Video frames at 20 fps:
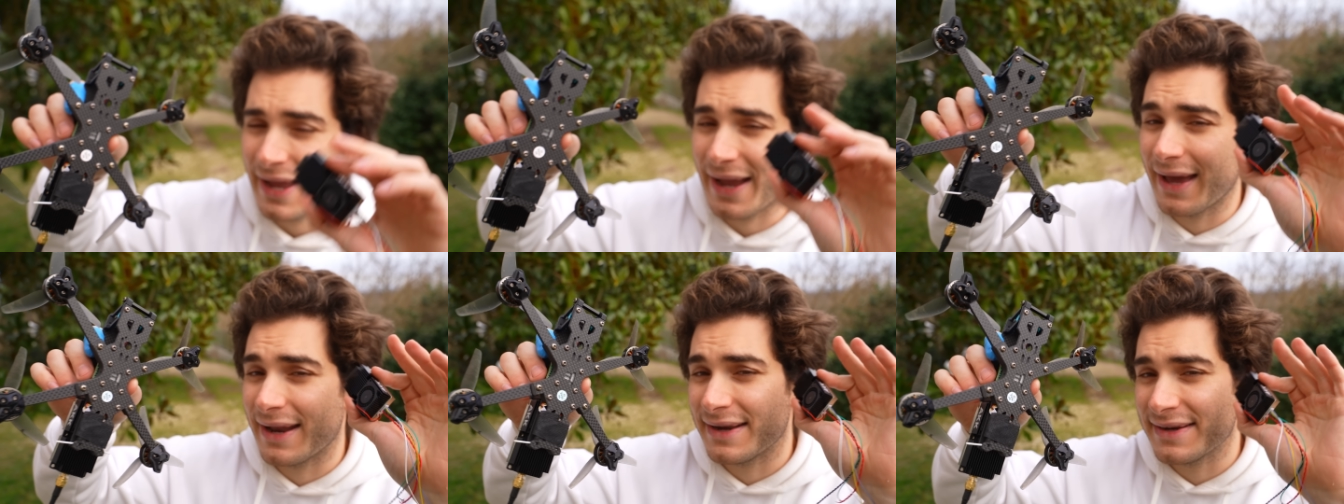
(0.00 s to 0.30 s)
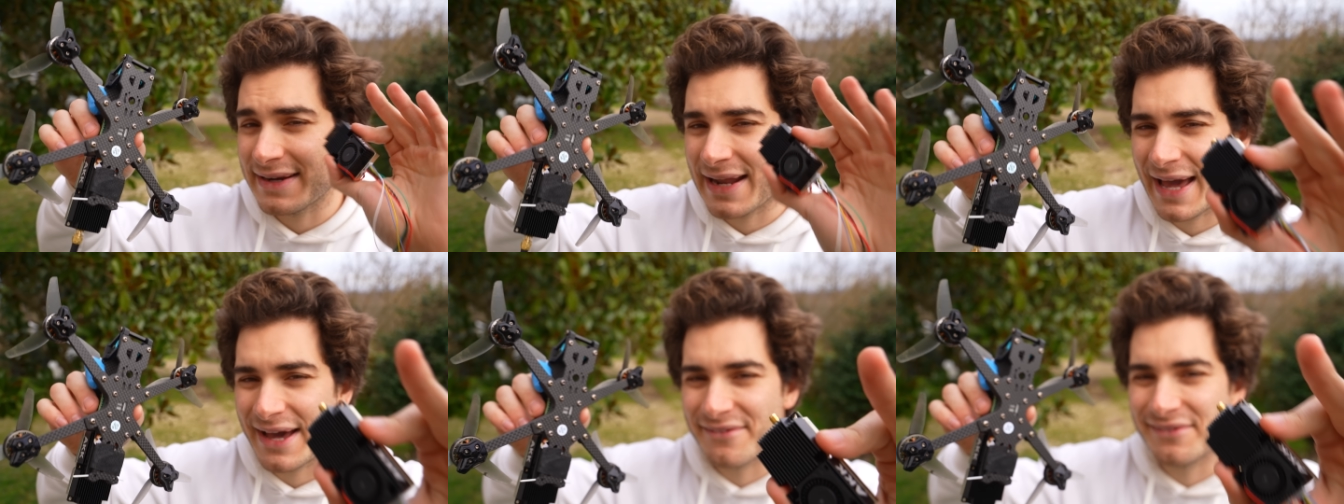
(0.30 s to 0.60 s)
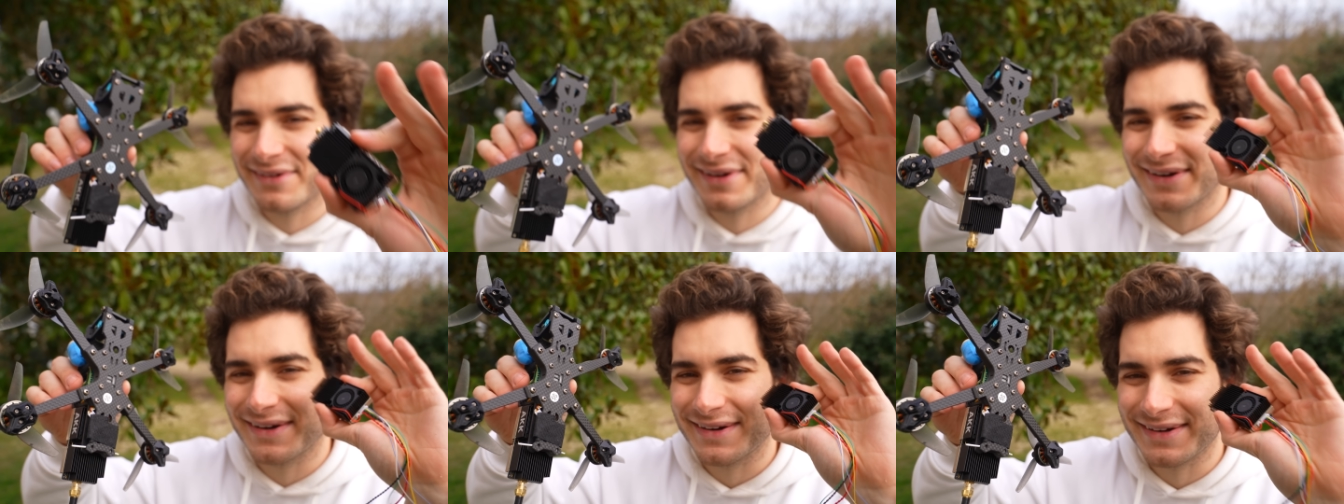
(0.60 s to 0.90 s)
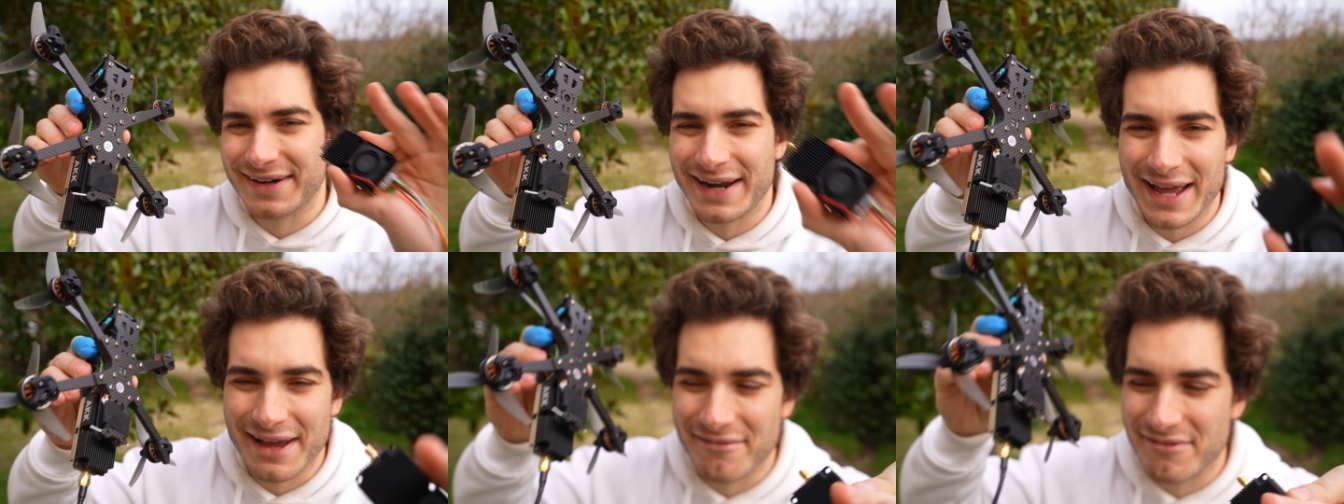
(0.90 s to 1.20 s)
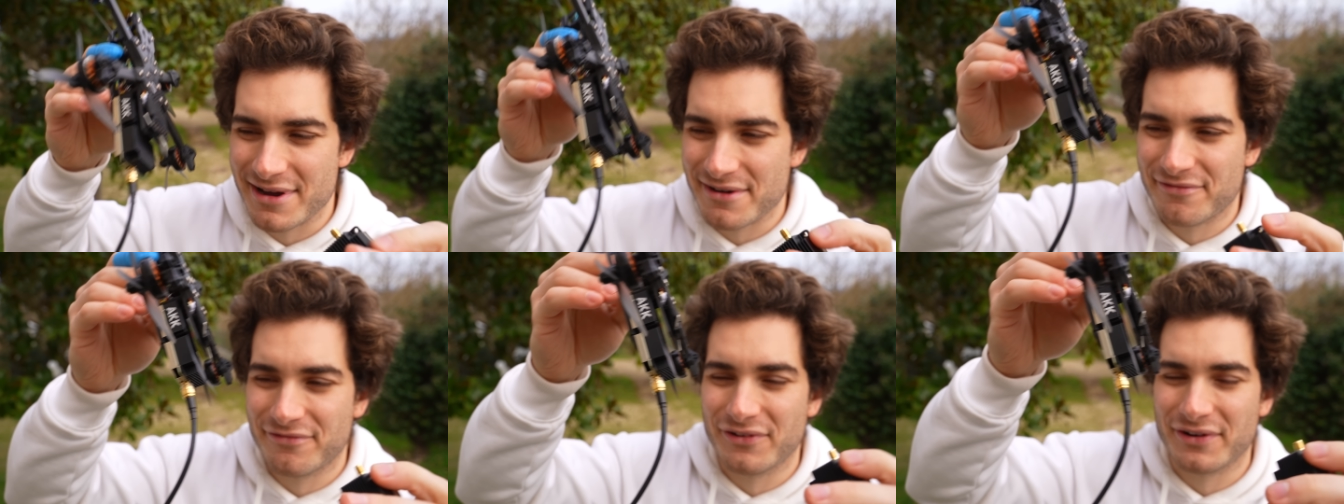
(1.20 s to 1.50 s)
And
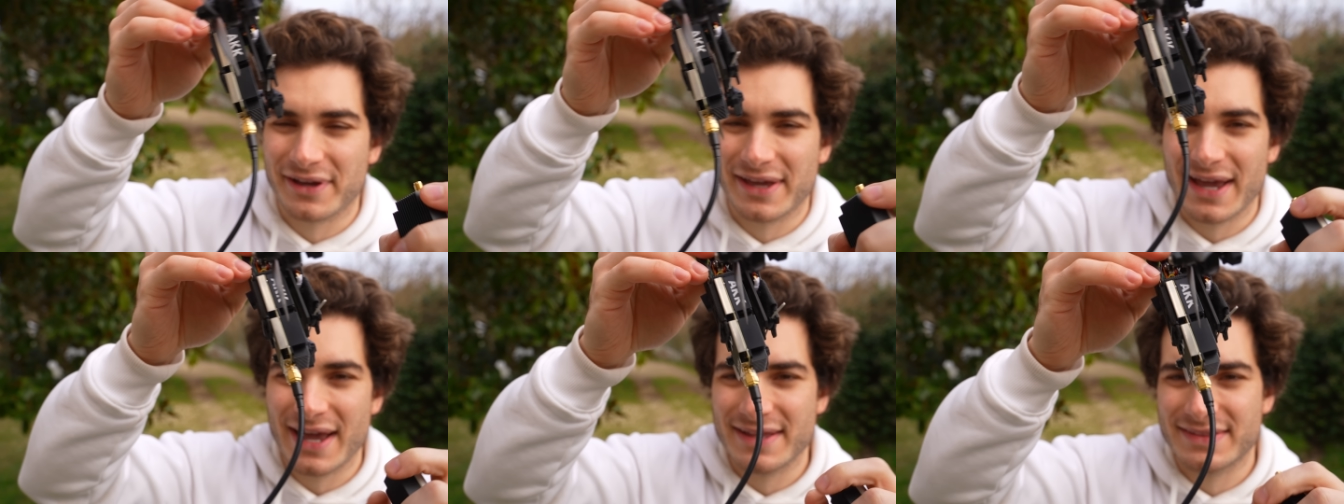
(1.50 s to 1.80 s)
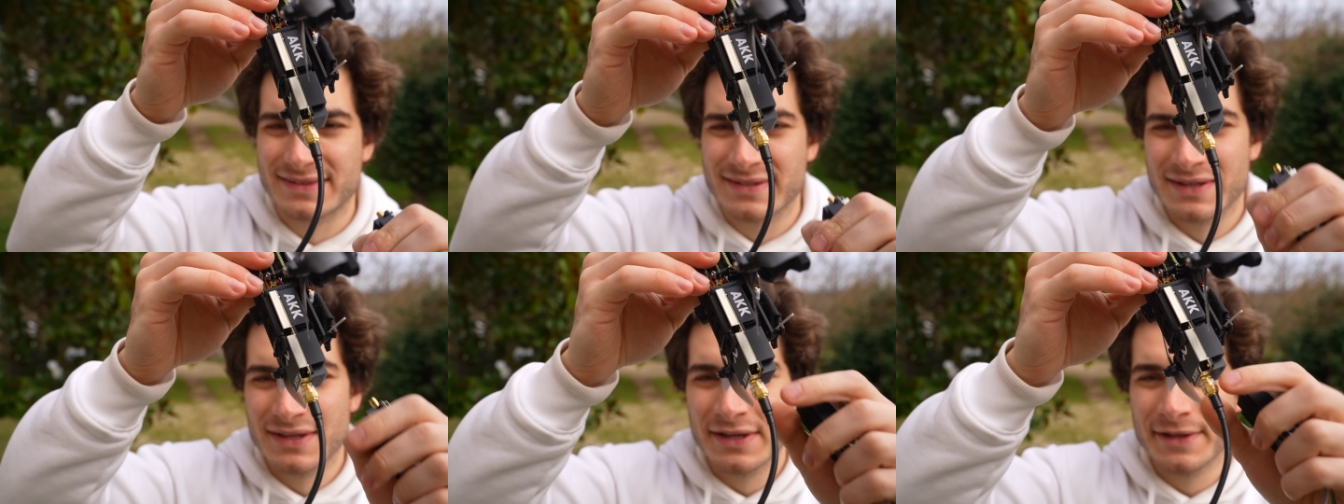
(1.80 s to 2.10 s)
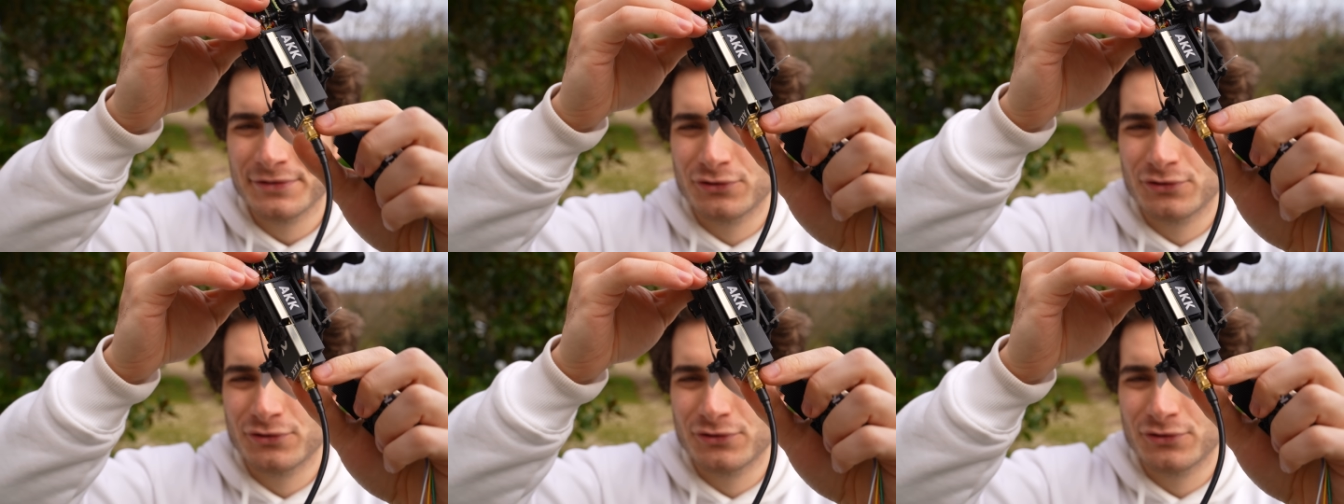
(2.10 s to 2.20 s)
never forget